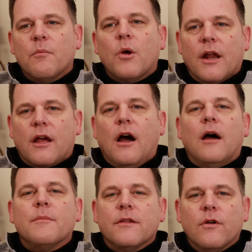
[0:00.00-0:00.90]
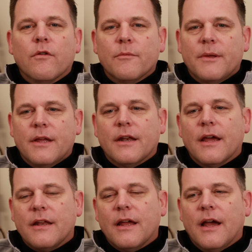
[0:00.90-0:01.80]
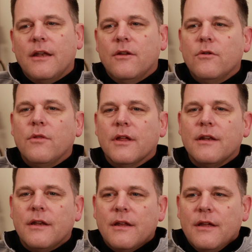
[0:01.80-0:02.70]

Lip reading: of brought a calmness over me, and I knew that